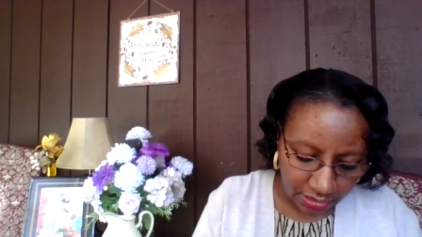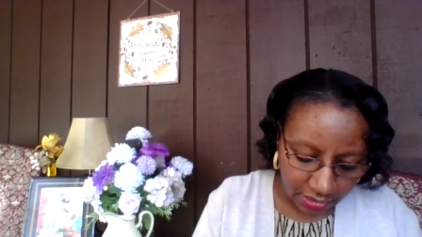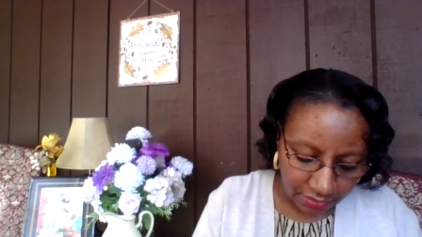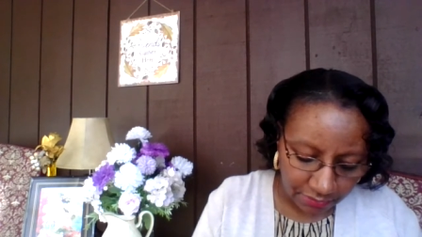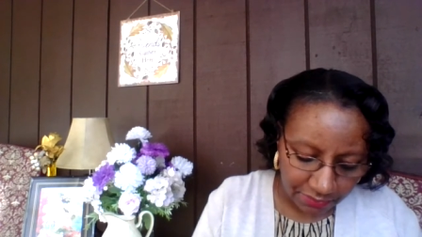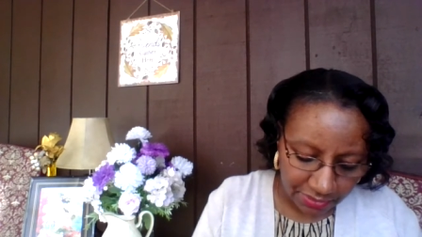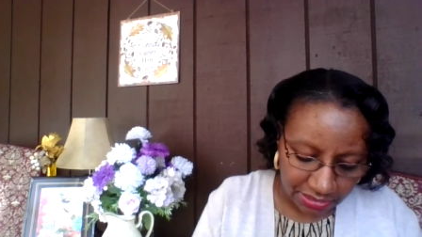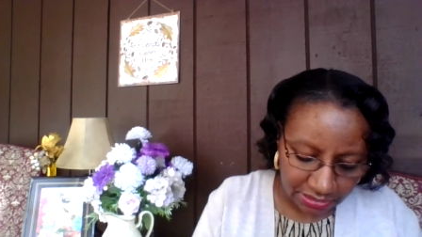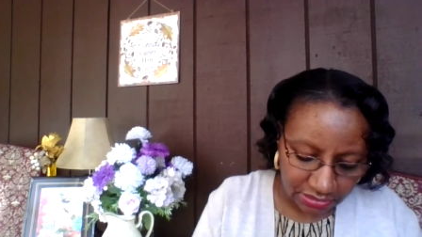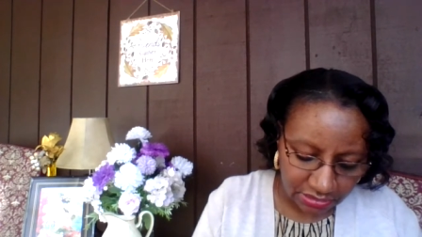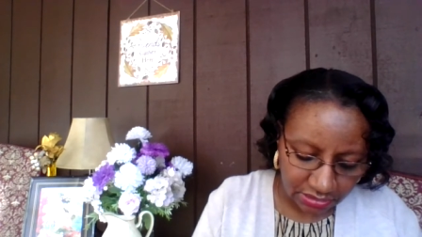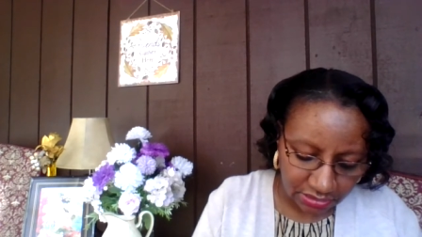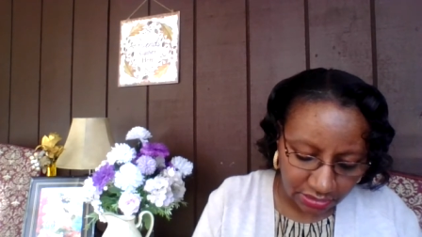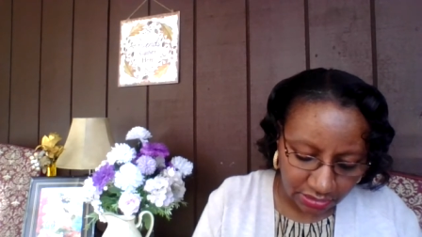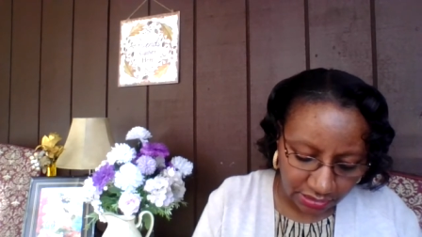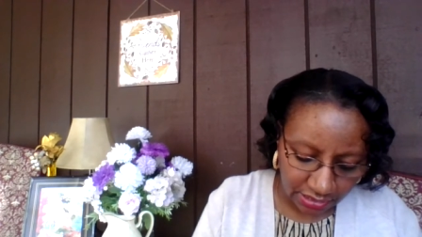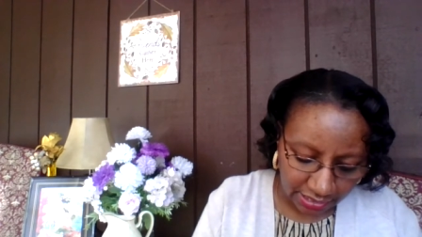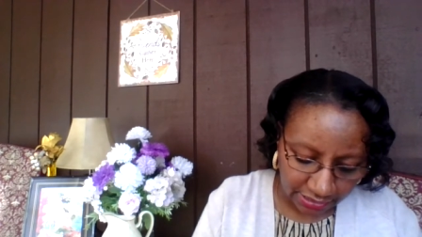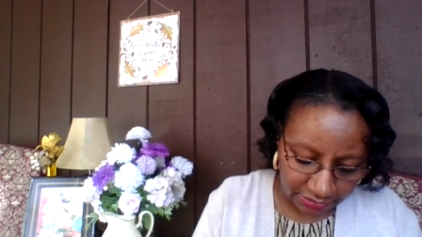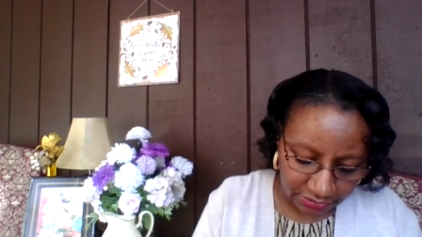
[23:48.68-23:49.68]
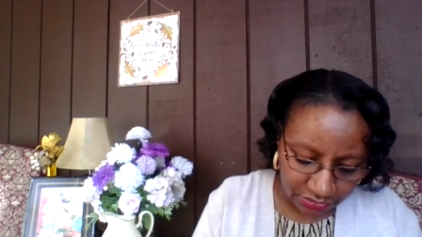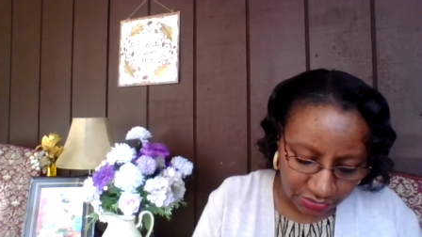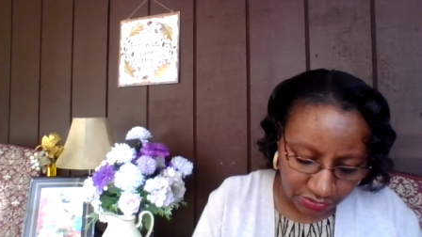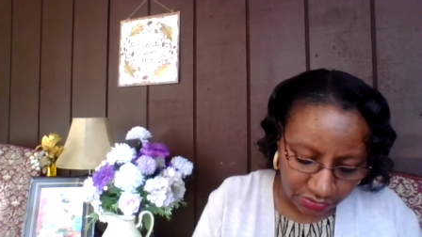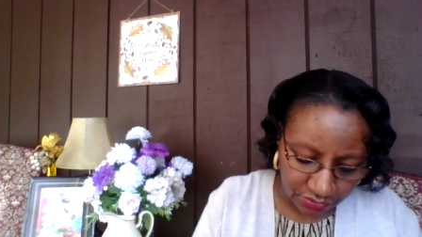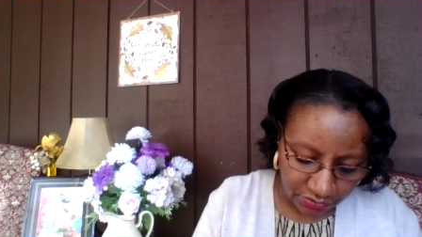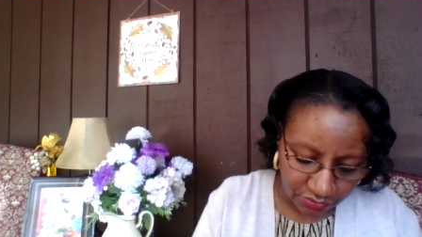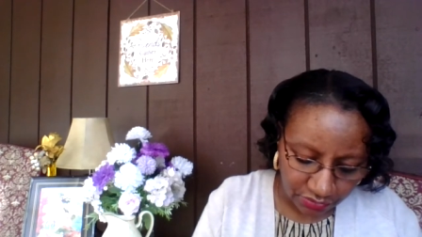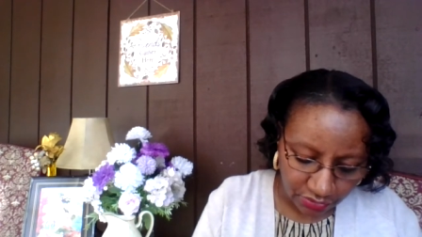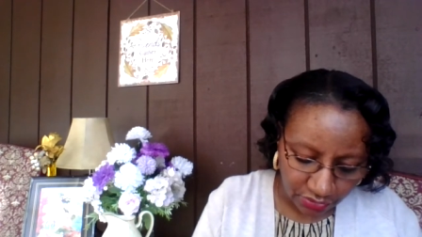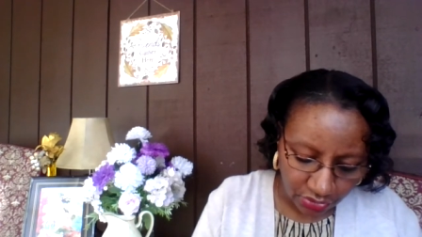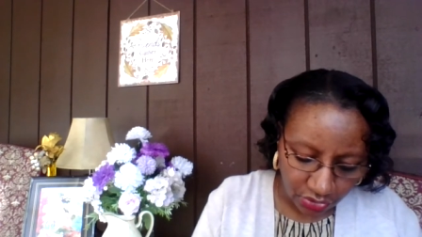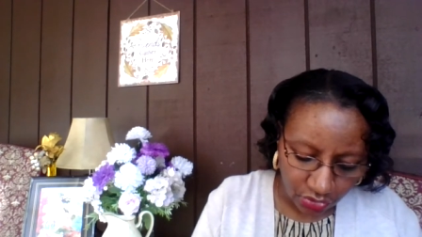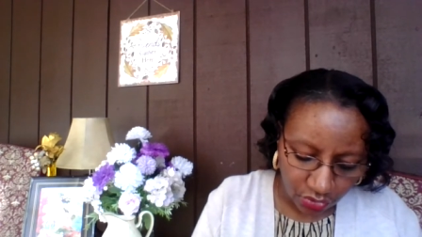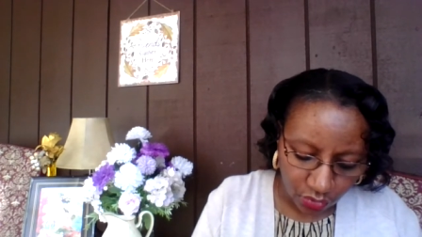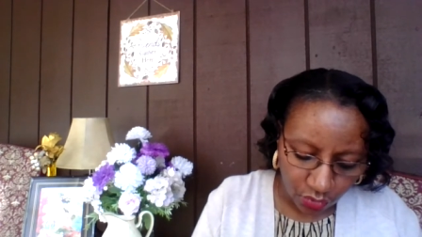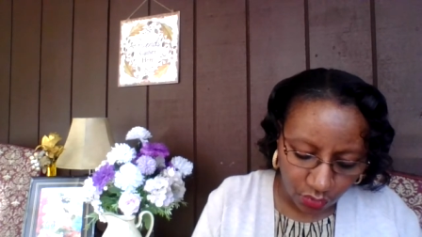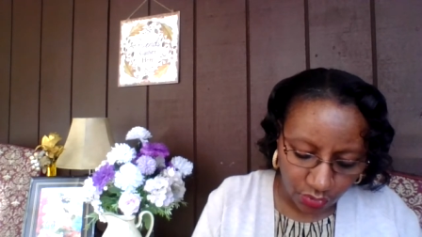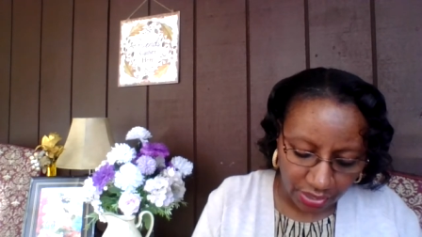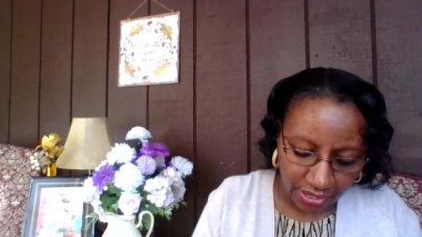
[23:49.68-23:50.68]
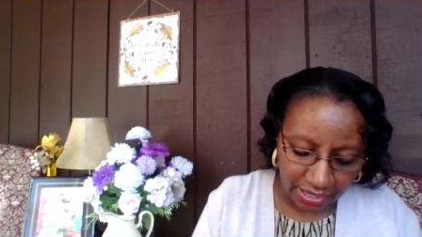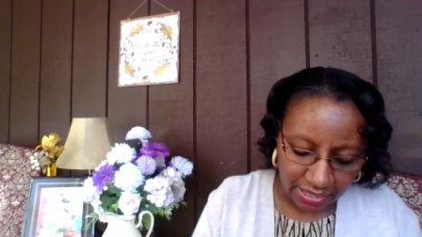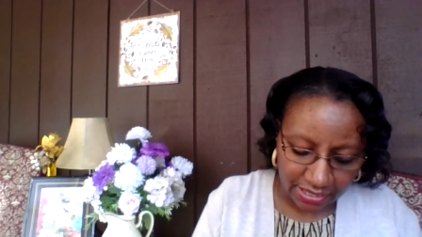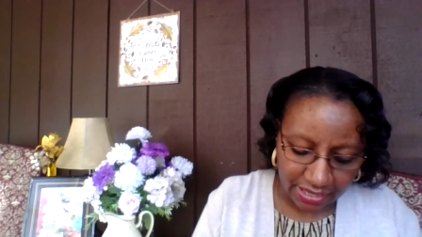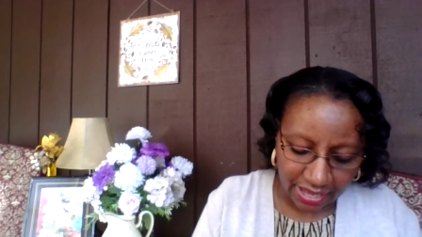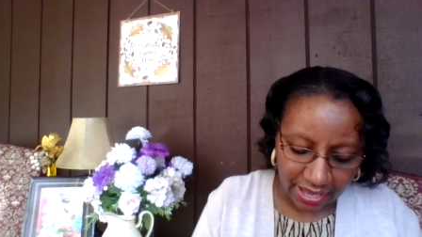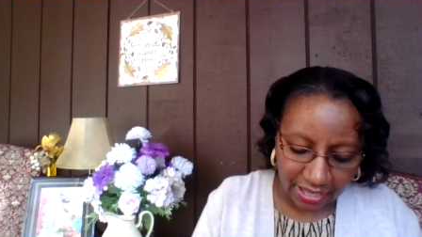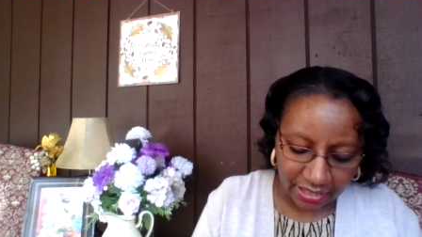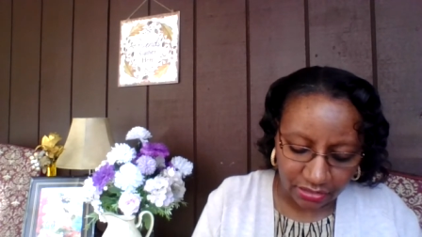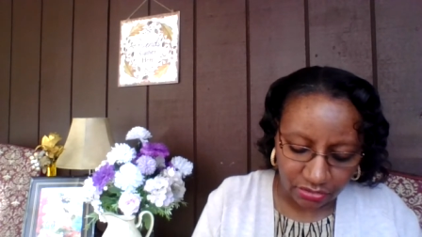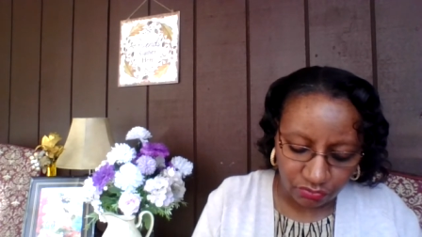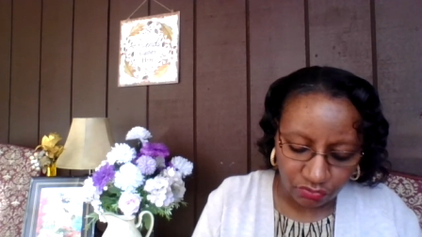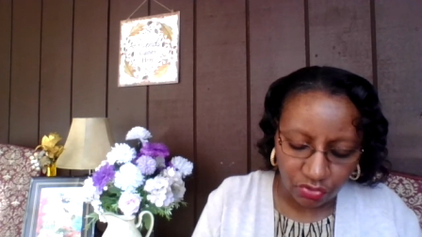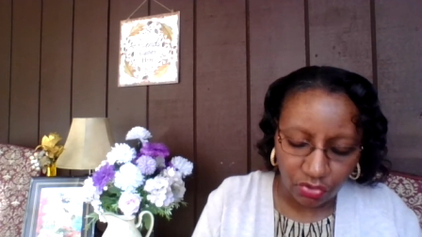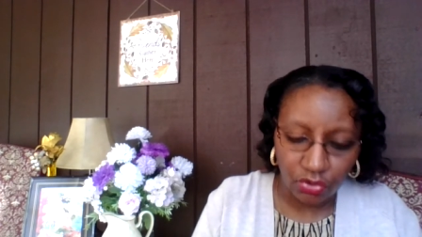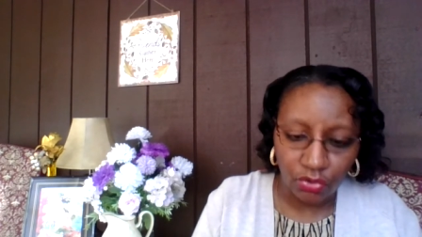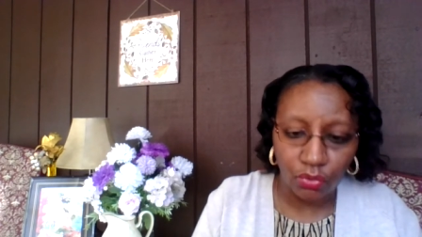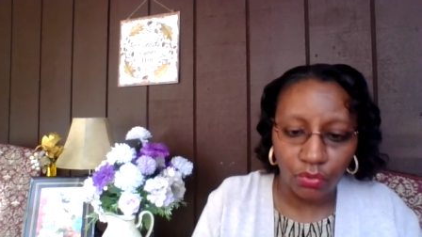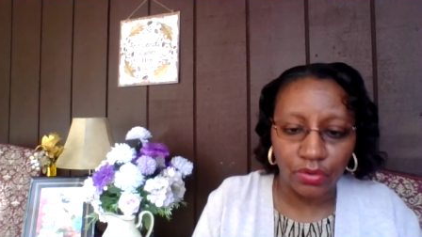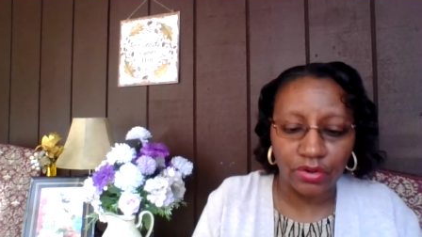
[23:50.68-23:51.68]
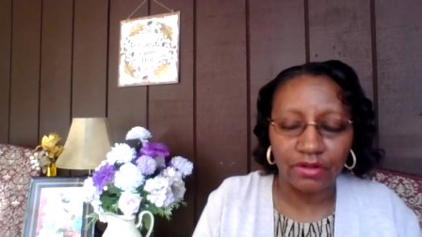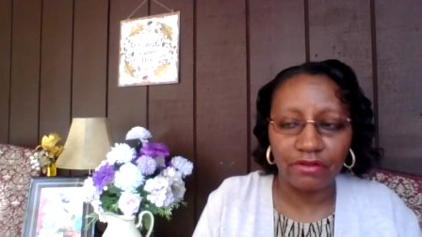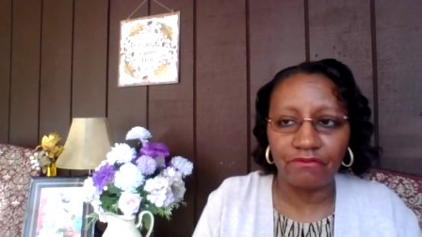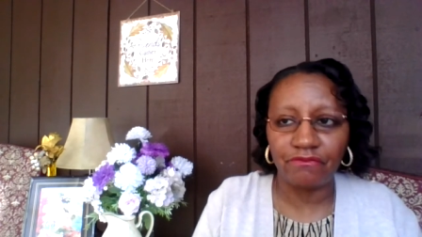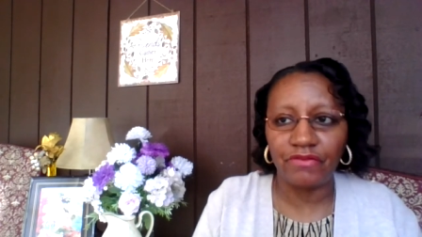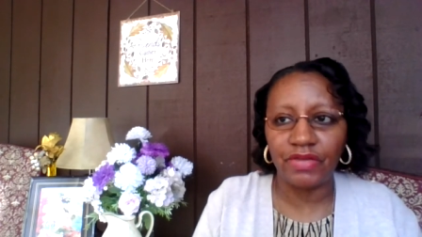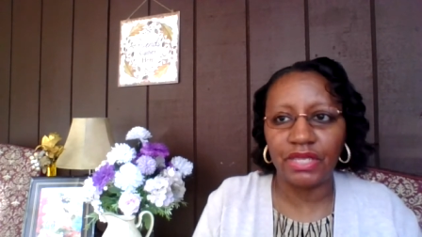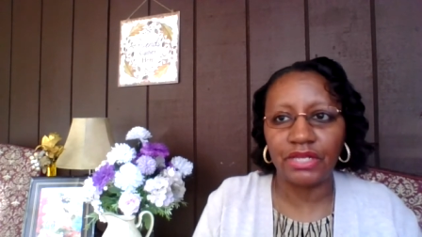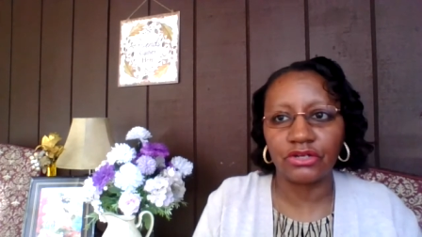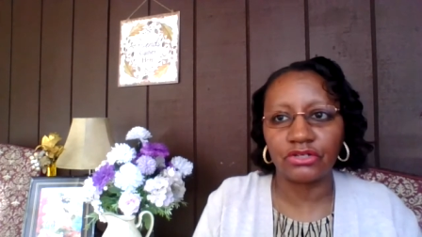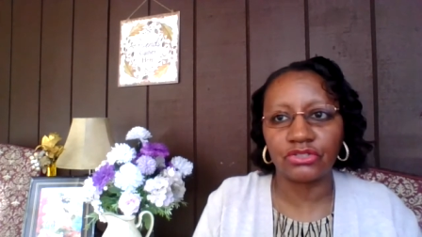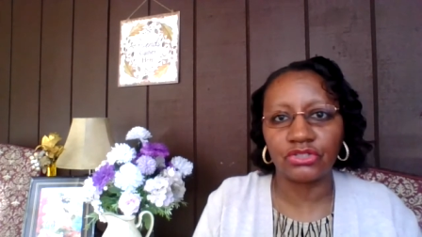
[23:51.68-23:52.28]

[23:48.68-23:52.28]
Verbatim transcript: It means a collector or a gatherer or convener.